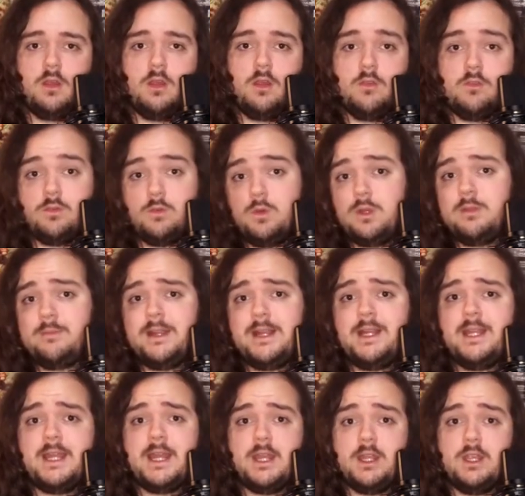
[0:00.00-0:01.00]
So what I'm
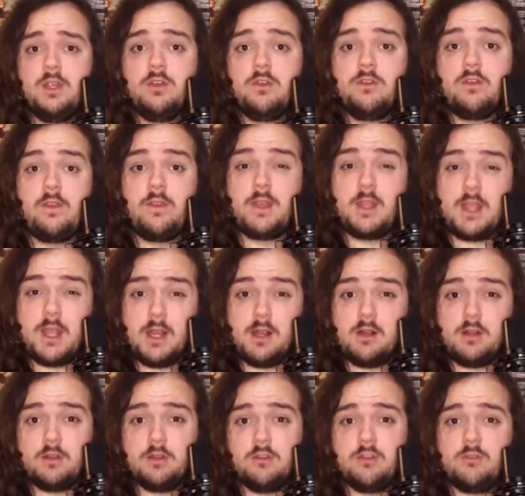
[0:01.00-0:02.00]
getting at here is that the
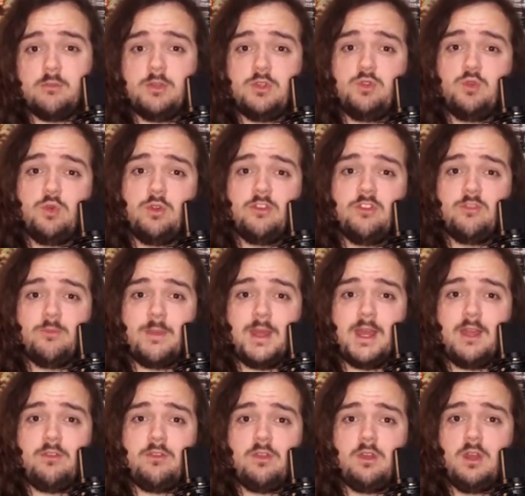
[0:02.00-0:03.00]
characters in Majora's
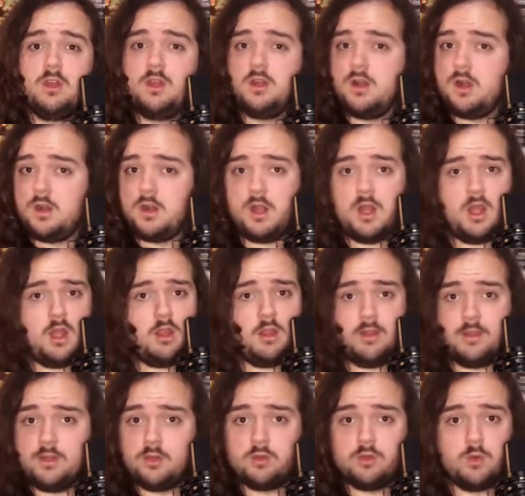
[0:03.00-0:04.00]
Mask are all
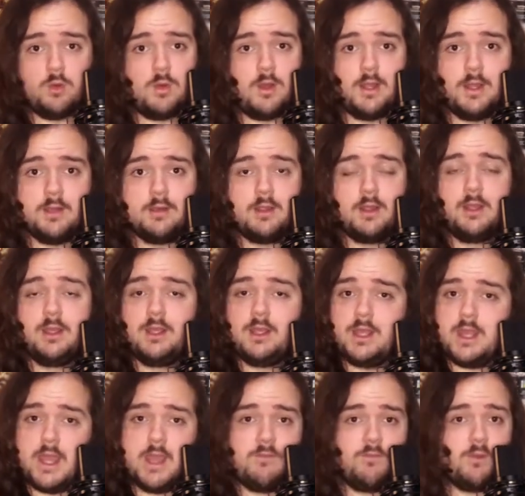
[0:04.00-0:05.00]
intertwined.
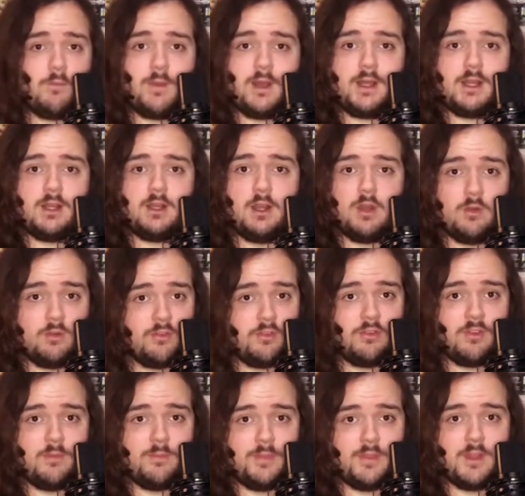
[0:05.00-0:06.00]
Everybody knows
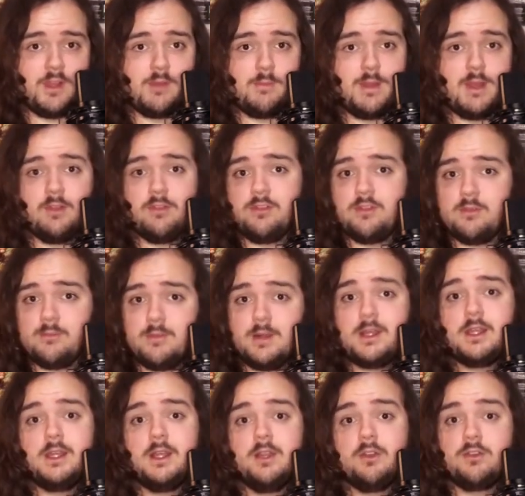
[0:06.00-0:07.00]
something about
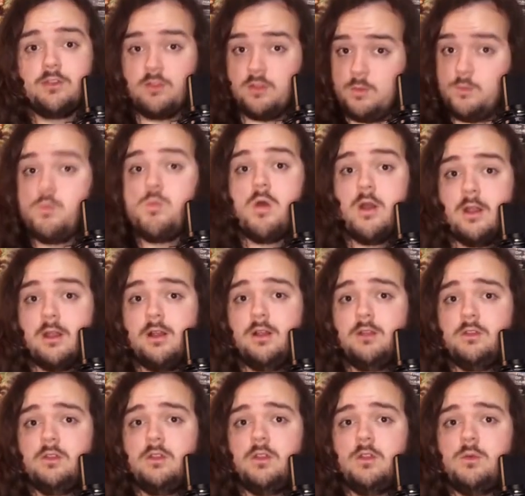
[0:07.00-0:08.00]
somebody else somewhere
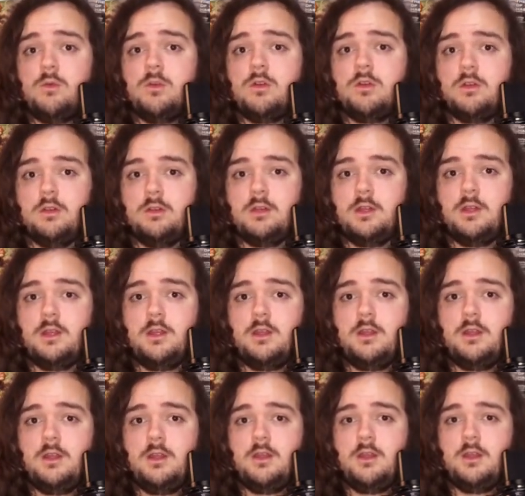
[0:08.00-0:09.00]
else in the world.
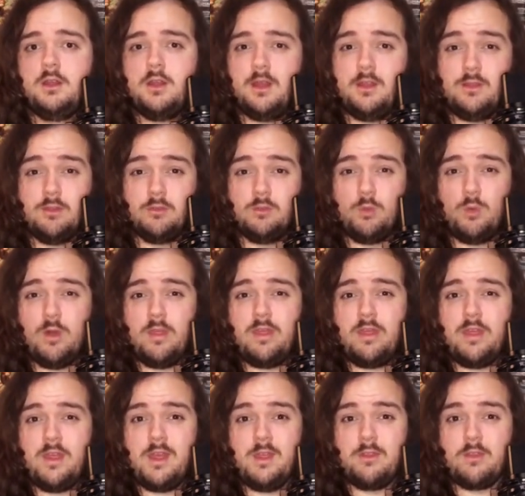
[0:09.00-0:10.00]
And there's one
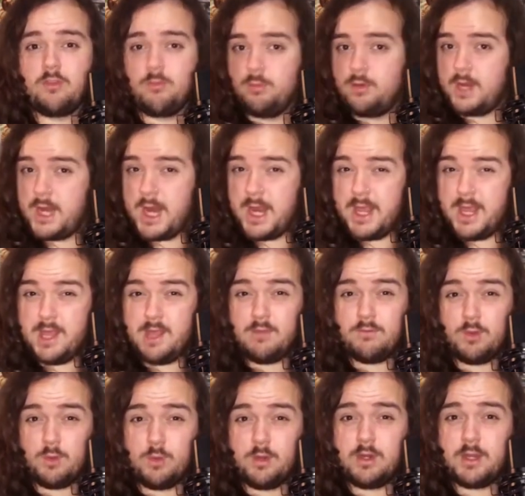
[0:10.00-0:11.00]
thing that's bringing
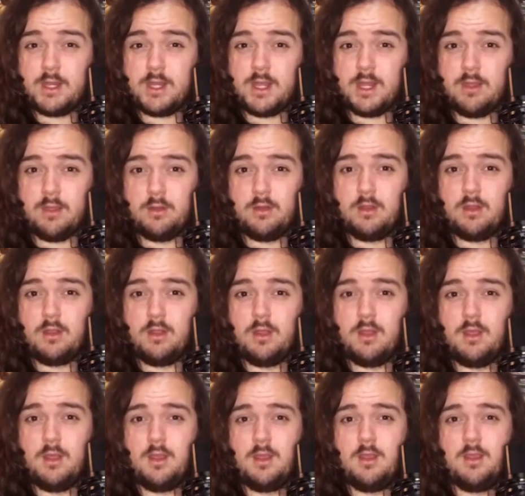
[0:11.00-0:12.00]
everyone together,
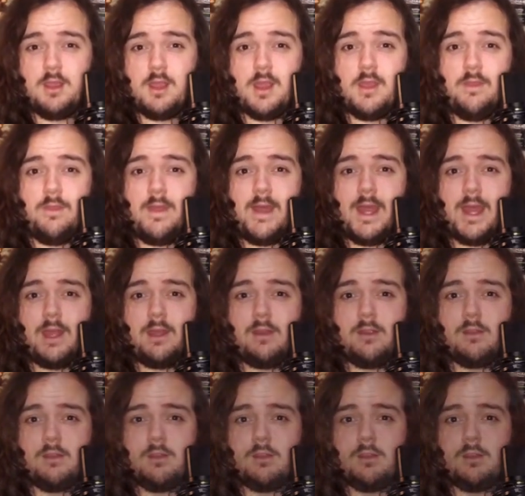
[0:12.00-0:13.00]
and that
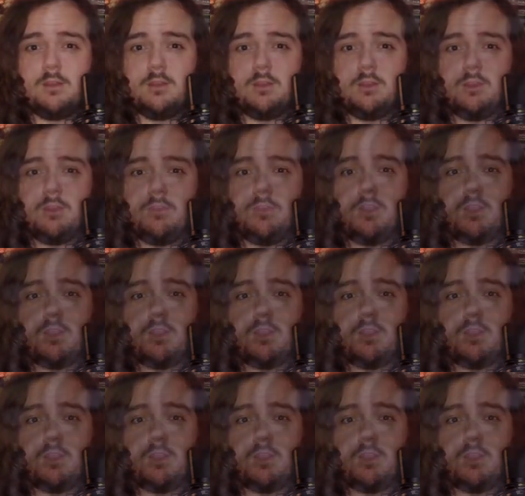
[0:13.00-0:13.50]
is the